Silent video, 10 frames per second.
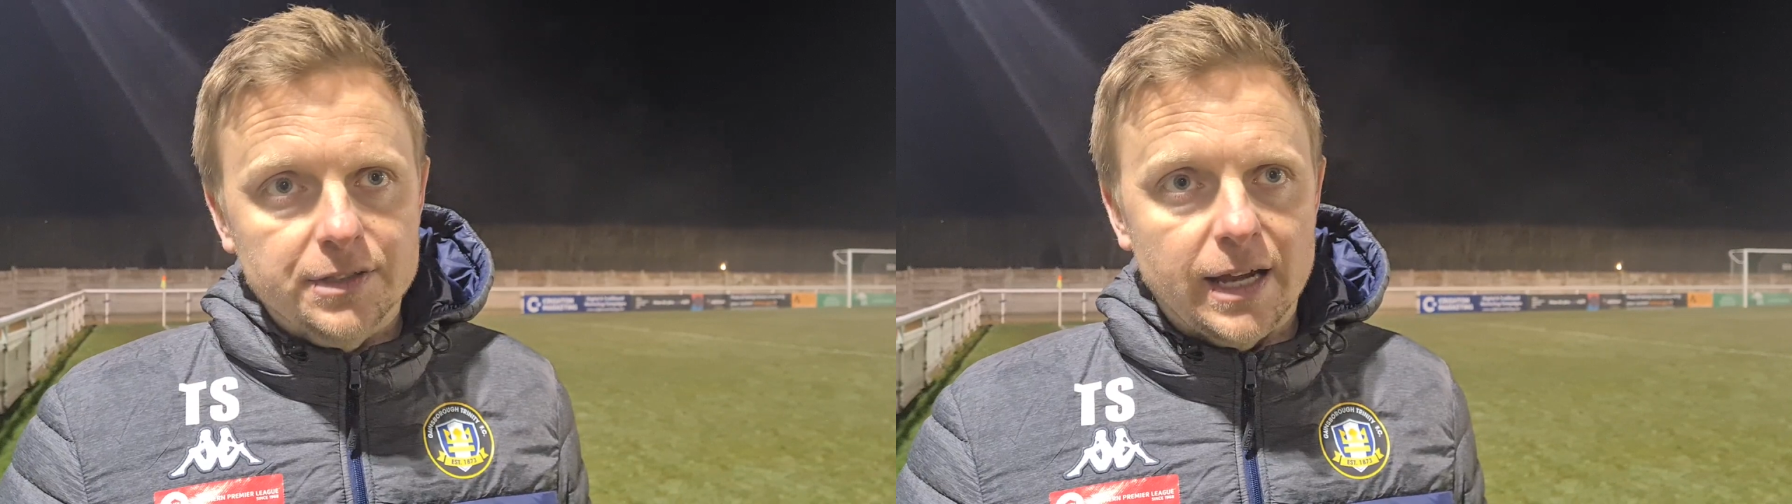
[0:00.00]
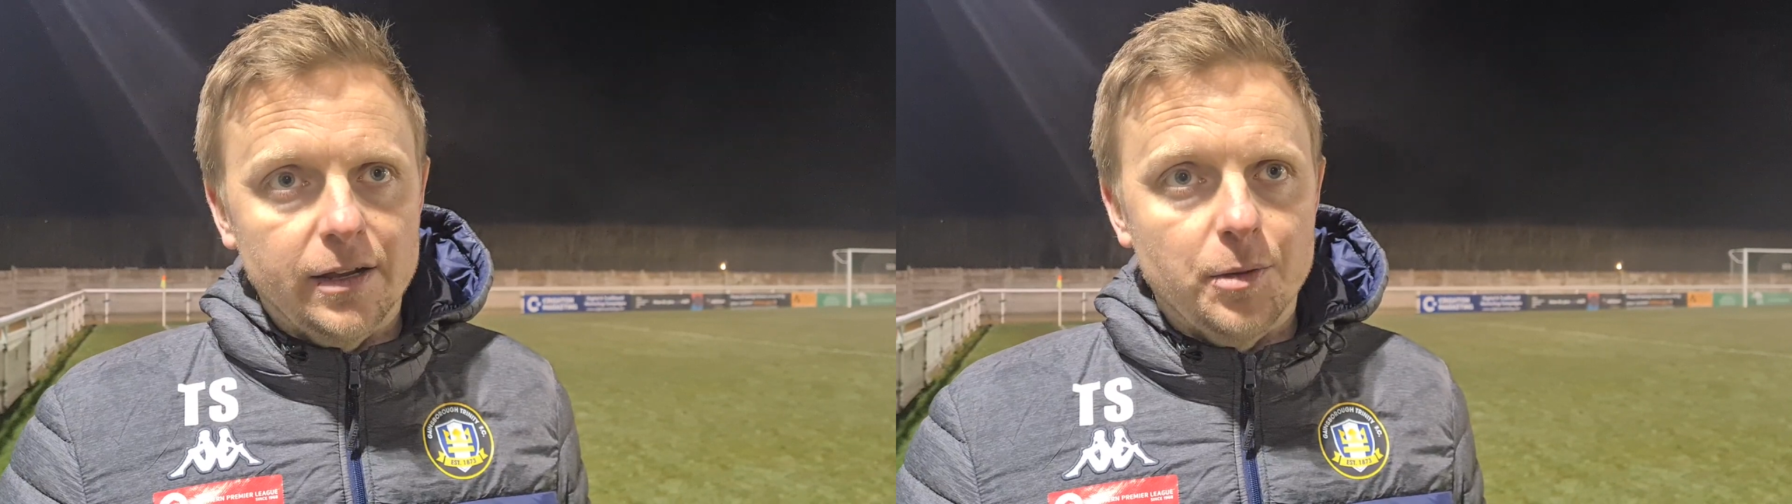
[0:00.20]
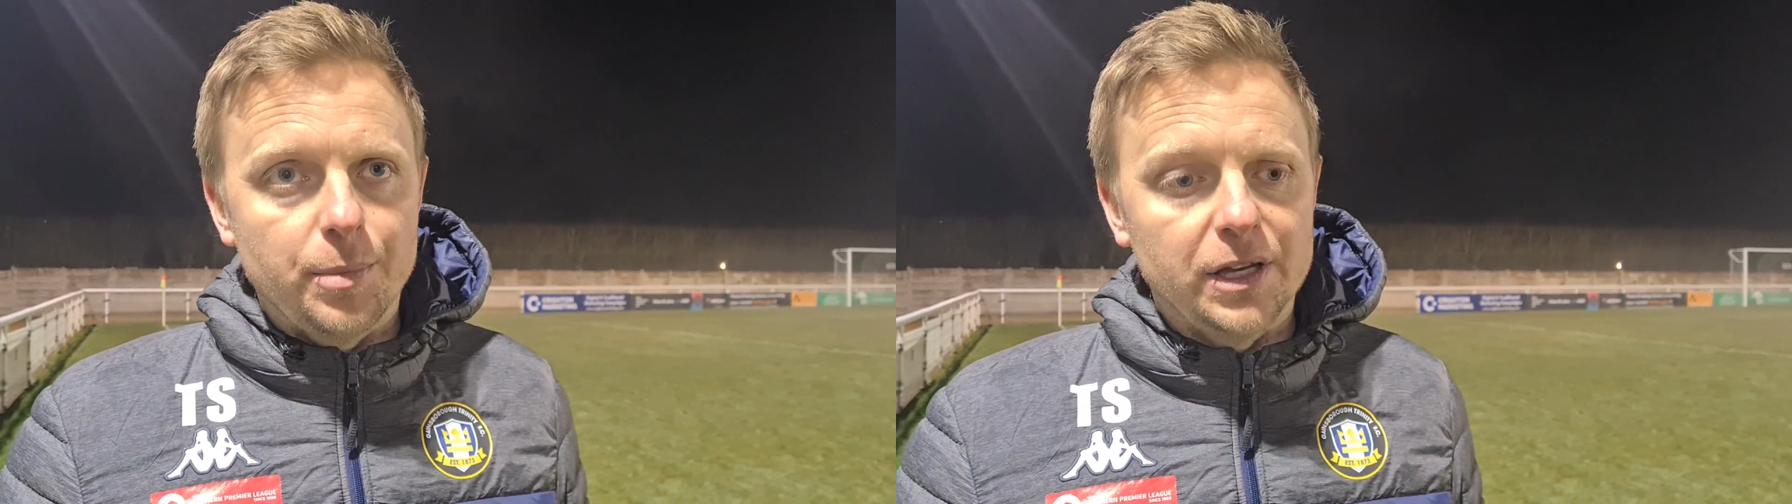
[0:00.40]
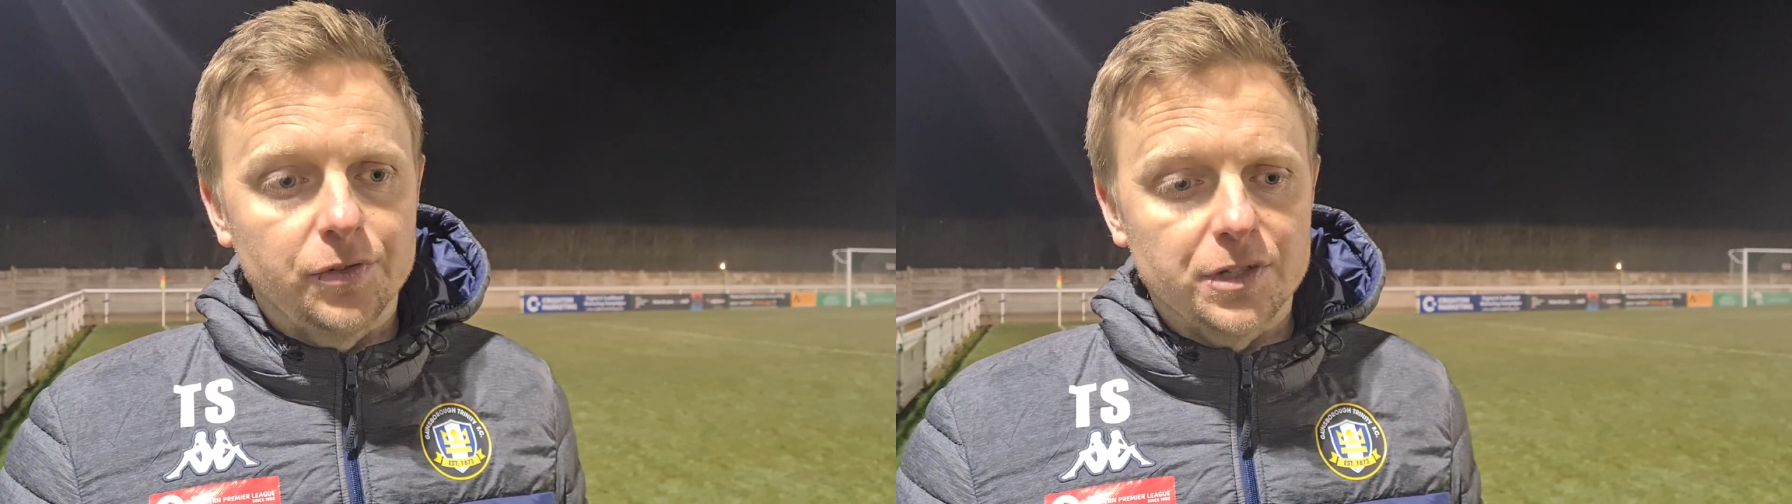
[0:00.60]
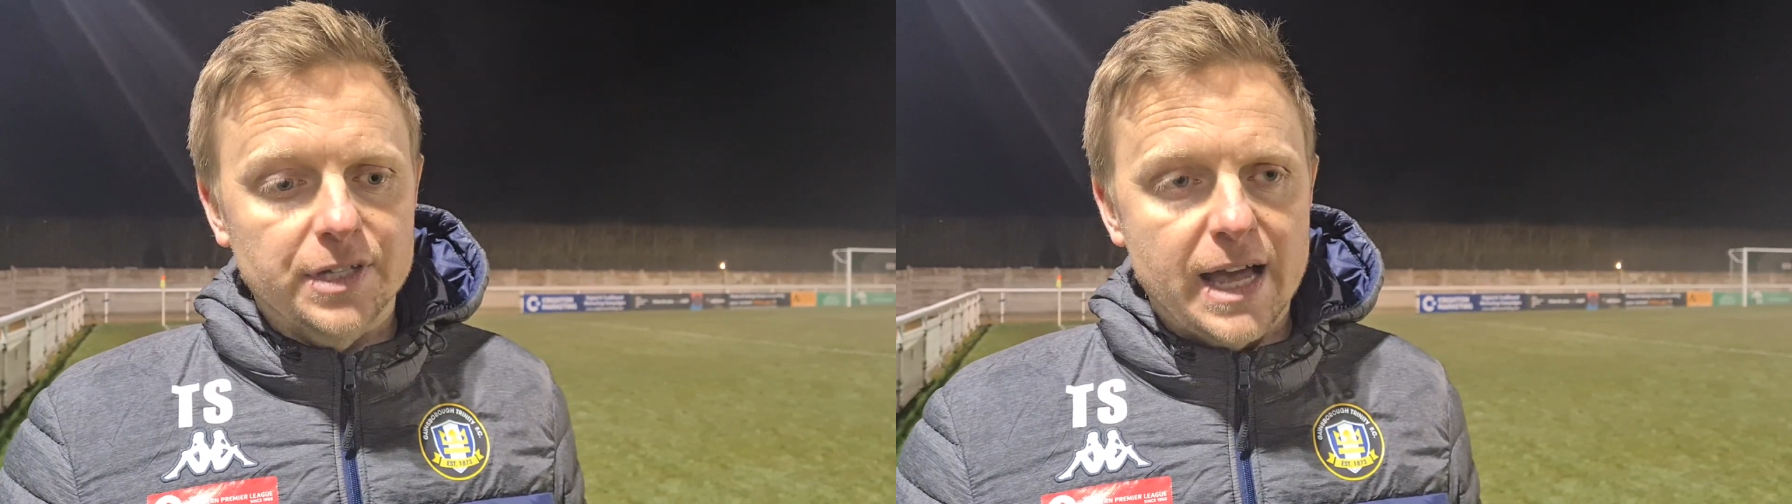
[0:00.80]
a talented
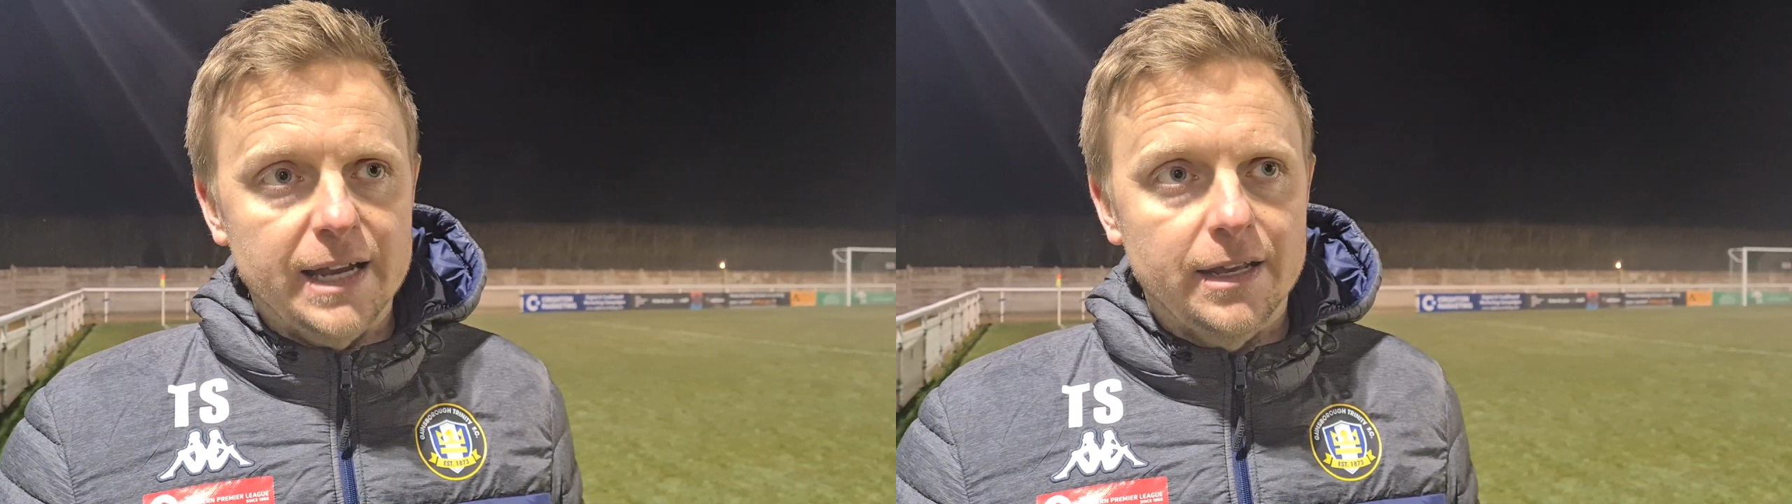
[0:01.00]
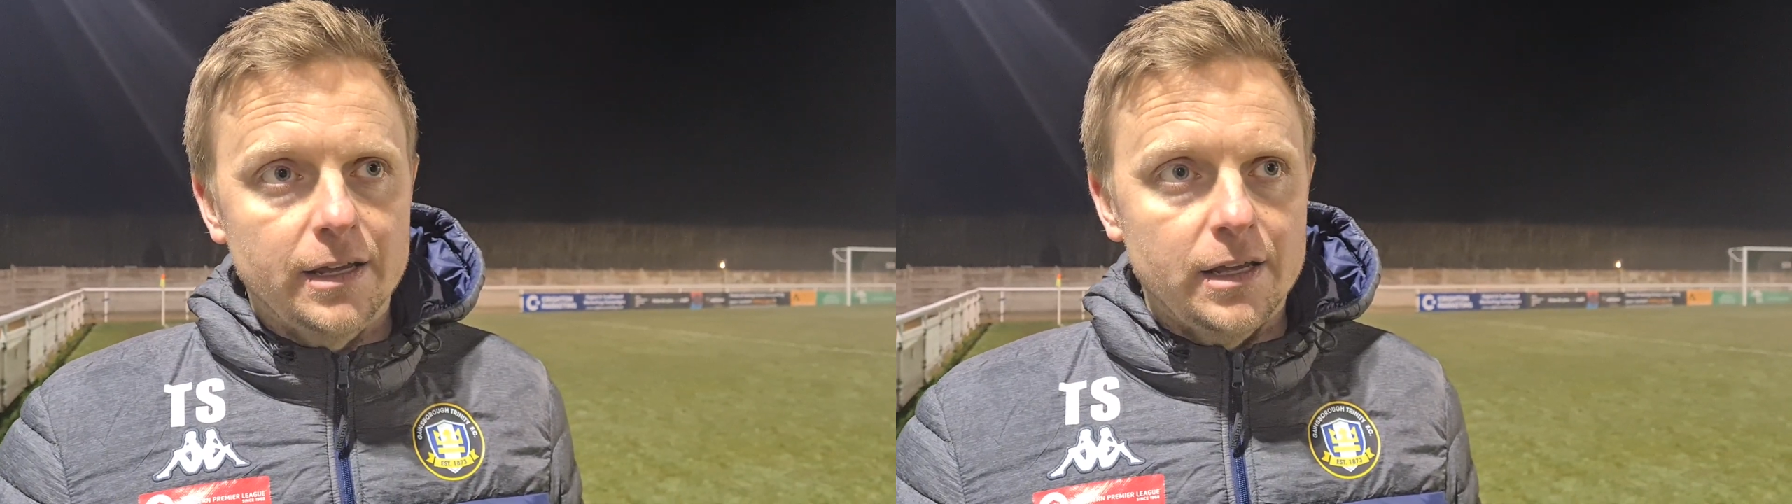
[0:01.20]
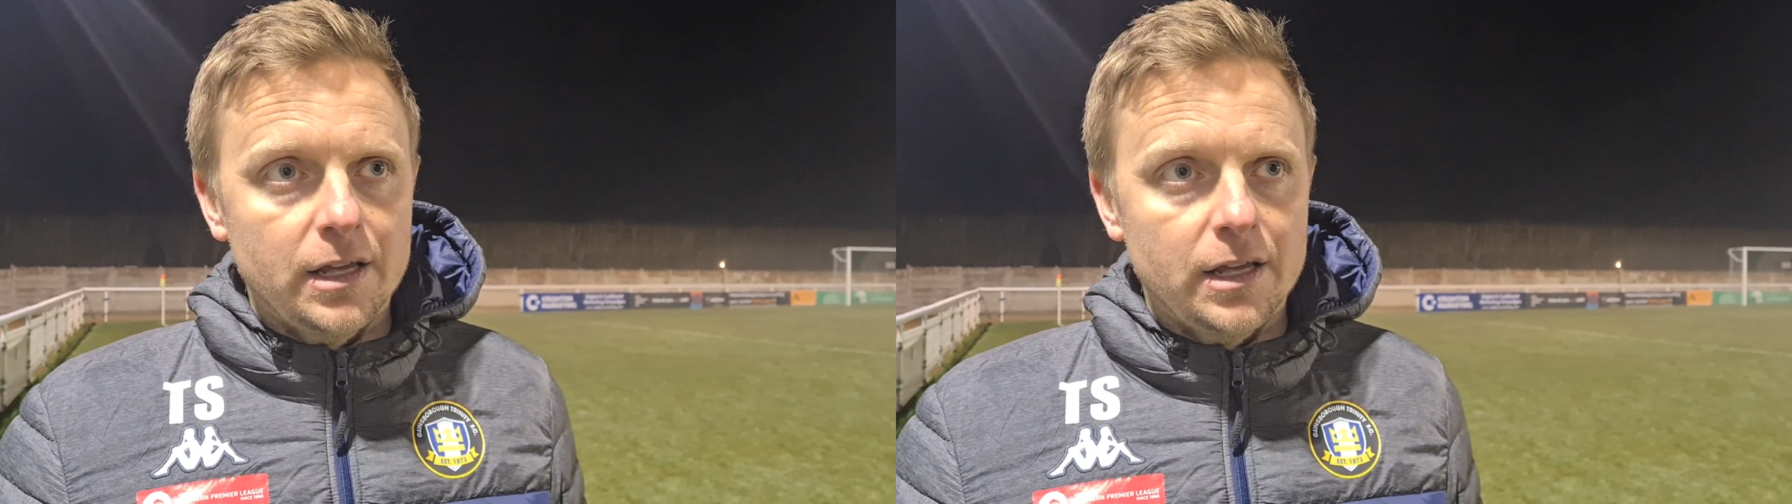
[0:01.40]
Basford side.